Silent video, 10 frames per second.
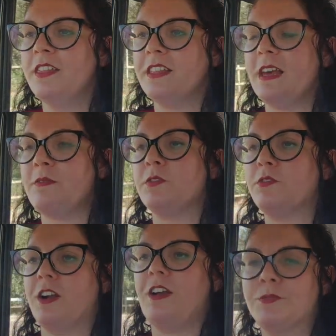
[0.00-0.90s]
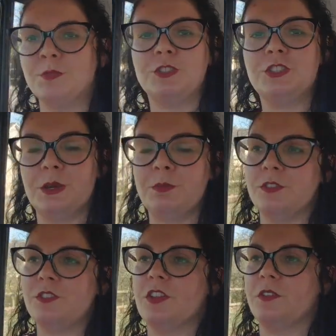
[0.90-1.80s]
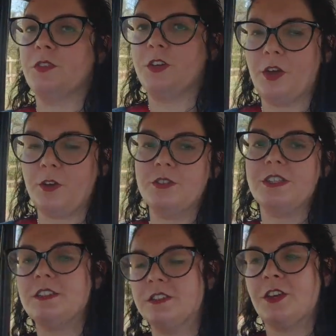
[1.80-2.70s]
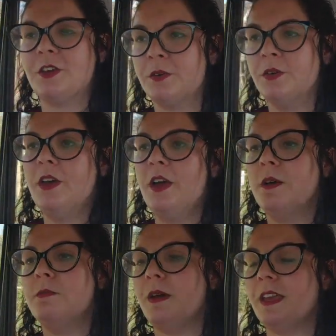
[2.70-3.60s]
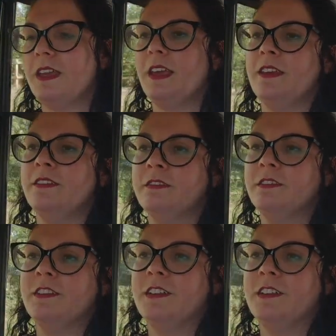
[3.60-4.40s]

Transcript: the level of craftsmanship and stuff that goes into making